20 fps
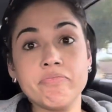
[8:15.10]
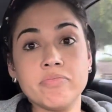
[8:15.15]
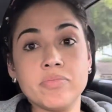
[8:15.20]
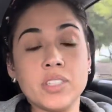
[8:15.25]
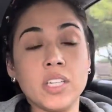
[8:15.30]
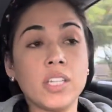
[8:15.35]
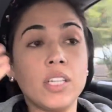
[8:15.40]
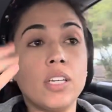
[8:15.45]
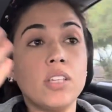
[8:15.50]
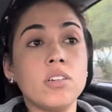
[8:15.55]

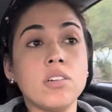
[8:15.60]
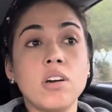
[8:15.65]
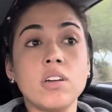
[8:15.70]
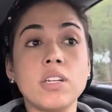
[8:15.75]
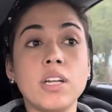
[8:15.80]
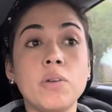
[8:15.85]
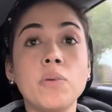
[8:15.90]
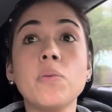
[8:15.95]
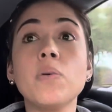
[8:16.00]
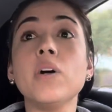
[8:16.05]
They're like, call
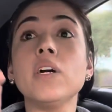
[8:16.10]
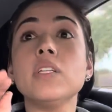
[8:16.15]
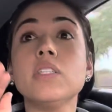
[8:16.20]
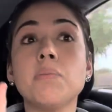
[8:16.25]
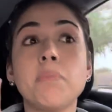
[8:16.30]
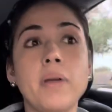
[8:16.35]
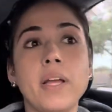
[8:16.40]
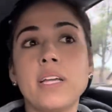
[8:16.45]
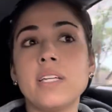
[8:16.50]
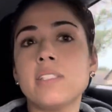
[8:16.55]

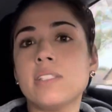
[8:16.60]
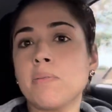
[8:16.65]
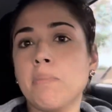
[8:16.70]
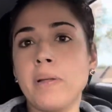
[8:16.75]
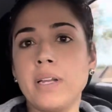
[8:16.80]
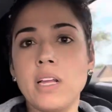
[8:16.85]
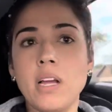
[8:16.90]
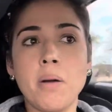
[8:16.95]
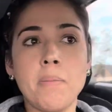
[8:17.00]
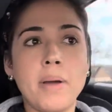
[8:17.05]
911. I guess
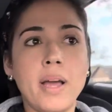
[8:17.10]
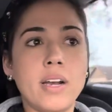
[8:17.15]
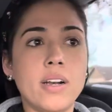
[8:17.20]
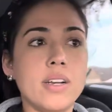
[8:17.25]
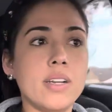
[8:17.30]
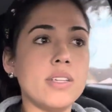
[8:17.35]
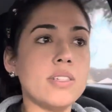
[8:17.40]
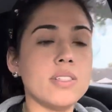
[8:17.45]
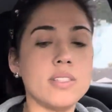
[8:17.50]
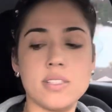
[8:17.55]
depending how bad
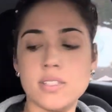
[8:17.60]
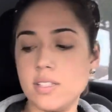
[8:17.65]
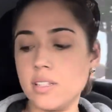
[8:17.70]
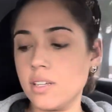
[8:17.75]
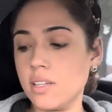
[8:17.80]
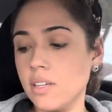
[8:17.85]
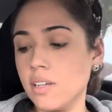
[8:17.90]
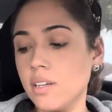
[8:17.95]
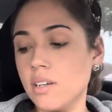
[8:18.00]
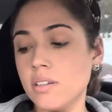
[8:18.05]
it is,
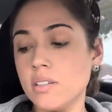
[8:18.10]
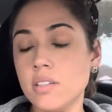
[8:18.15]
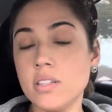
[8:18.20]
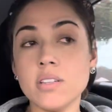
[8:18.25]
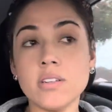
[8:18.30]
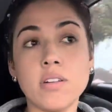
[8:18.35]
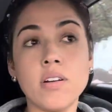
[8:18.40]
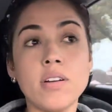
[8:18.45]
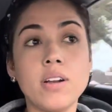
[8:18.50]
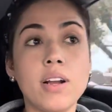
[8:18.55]

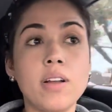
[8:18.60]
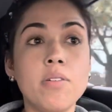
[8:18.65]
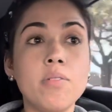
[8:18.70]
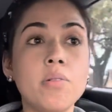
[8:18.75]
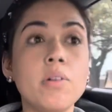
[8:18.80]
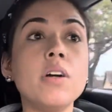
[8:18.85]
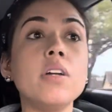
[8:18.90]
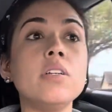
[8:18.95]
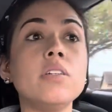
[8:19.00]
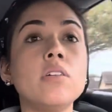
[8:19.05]
either call
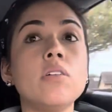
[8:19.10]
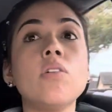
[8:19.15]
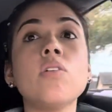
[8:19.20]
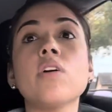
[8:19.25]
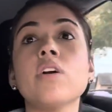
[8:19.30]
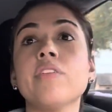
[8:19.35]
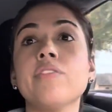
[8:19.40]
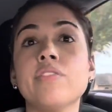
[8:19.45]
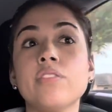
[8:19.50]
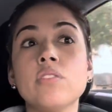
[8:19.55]
911,
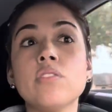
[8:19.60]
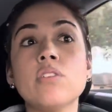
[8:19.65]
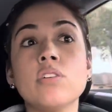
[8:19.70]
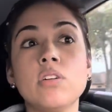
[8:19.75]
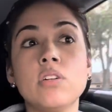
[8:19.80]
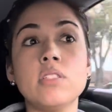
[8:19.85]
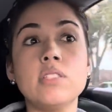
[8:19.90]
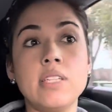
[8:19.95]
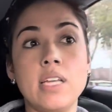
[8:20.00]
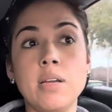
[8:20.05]
or if you
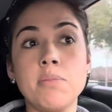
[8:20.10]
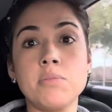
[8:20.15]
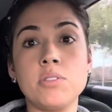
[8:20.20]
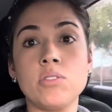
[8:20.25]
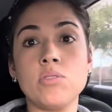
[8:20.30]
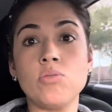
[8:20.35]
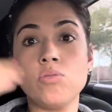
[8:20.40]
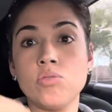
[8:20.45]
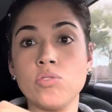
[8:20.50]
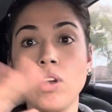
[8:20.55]
could
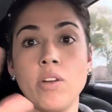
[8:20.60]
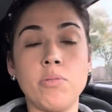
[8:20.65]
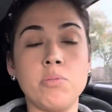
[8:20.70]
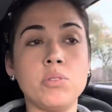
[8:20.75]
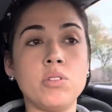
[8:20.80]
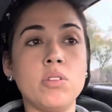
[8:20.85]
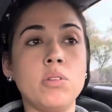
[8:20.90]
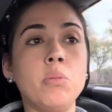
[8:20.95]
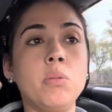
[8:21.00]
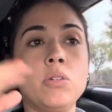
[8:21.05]
drive him
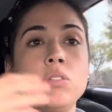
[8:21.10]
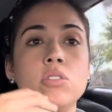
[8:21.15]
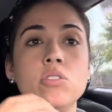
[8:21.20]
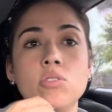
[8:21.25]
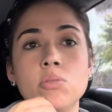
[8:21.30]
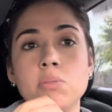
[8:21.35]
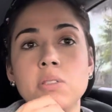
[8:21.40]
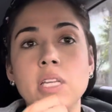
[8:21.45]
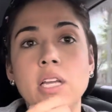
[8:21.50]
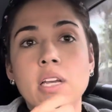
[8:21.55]
to the emergency
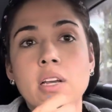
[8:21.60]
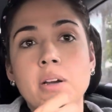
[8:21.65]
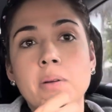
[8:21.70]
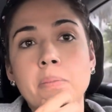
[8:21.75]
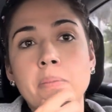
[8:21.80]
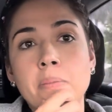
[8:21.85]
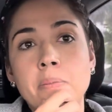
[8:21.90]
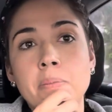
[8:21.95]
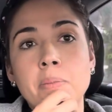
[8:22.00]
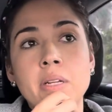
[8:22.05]
room, take
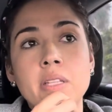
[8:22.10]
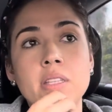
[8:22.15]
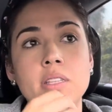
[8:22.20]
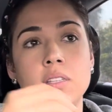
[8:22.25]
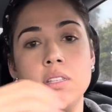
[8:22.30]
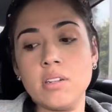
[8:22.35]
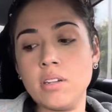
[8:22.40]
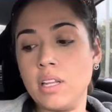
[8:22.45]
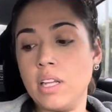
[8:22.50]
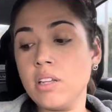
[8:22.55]
him. But
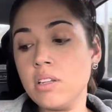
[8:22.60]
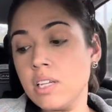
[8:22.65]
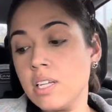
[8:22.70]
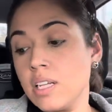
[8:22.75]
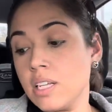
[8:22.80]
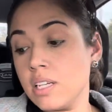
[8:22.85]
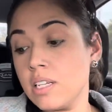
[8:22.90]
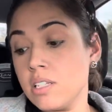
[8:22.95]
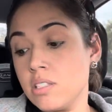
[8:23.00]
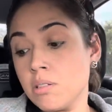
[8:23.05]
they're like, he
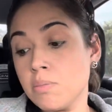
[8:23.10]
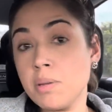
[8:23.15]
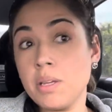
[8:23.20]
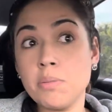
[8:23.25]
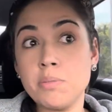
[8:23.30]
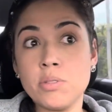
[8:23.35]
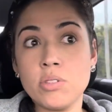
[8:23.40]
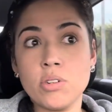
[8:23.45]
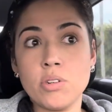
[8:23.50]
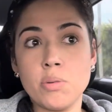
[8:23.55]
needs to be
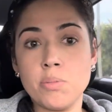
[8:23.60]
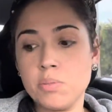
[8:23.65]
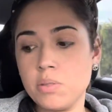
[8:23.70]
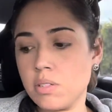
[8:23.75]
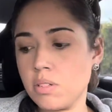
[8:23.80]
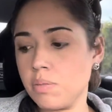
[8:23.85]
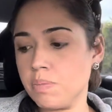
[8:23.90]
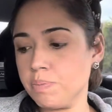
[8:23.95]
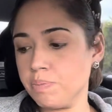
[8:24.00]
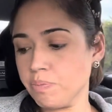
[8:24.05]
observed
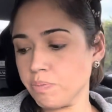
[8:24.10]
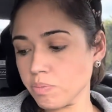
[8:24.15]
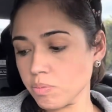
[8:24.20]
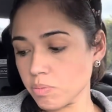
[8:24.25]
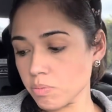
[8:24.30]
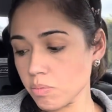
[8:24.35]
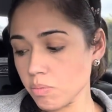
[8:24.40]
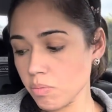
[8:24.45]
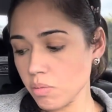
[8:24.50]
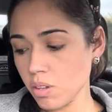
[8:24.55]

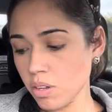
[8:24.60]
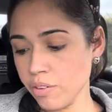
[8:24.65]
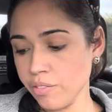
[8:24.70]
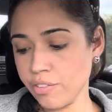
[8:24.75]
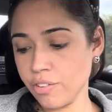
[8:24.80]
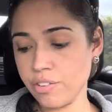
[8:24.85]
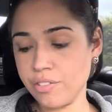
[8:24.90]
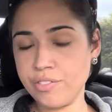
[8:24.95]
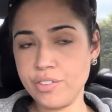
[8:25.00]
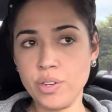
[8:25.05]

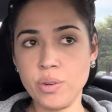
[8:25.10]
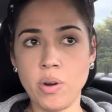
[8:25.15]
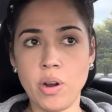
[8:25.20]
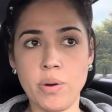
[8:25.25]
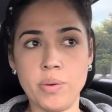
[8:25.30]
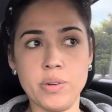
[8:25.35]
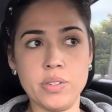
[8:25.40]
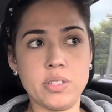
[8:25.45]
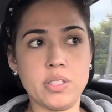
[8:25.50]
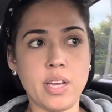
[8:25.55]
for a few
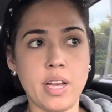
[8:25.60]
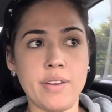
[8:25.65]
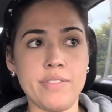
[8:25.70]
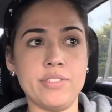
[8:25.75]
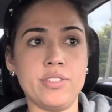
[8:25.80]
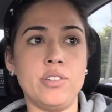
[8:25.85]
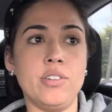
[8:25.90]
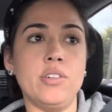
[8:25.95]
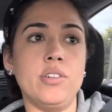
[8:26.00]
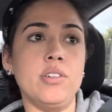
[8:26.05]
hours
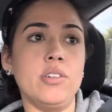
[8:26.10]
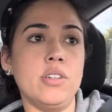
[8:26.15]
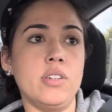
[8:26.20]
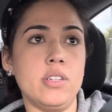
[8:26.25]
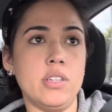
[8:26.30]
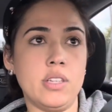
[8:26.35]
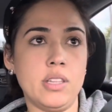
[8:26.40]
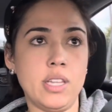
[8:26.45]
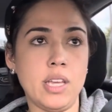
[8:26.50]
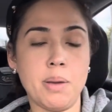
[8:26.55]
after
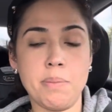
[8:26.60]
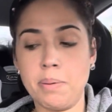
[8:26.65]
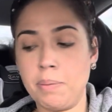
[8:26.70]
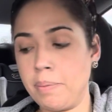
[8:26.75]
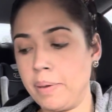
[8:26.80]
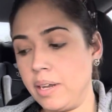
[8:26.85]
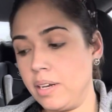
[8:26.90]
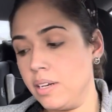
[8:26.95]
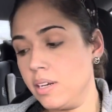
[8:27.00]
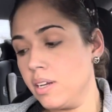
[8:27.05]
the
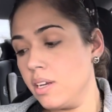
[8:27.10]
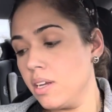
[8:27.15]
EpiPen.